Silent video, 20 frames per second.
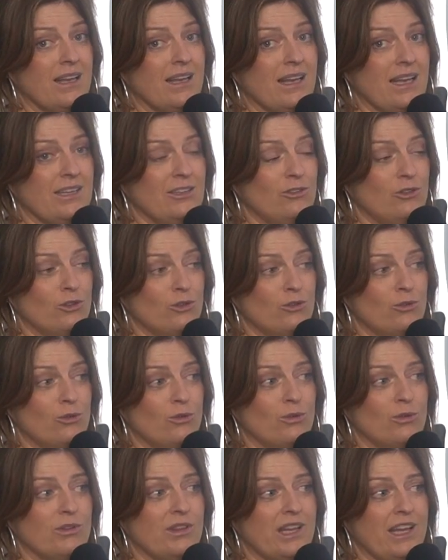And you
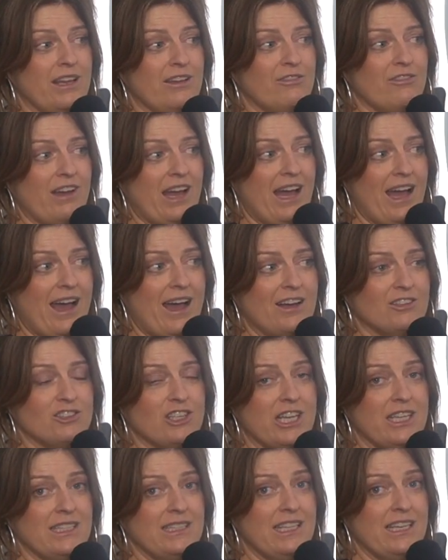know that if I
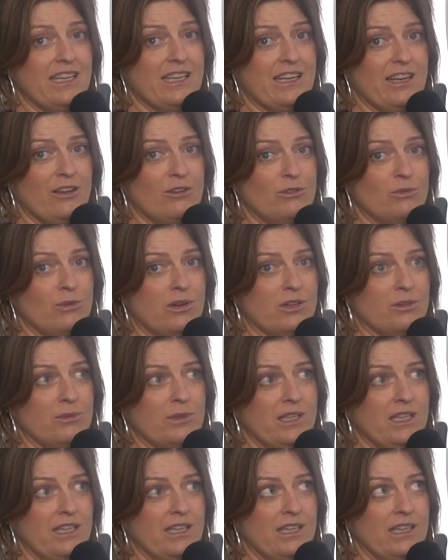try and do crowd work for
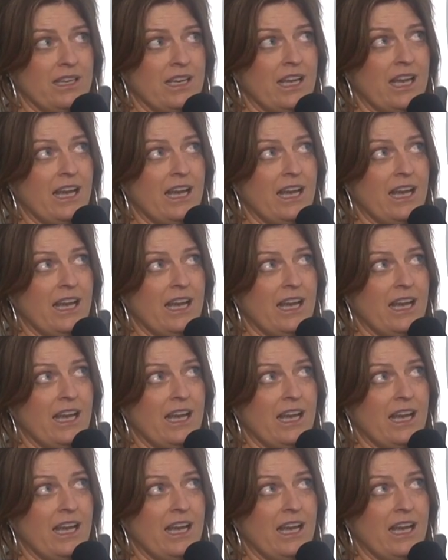you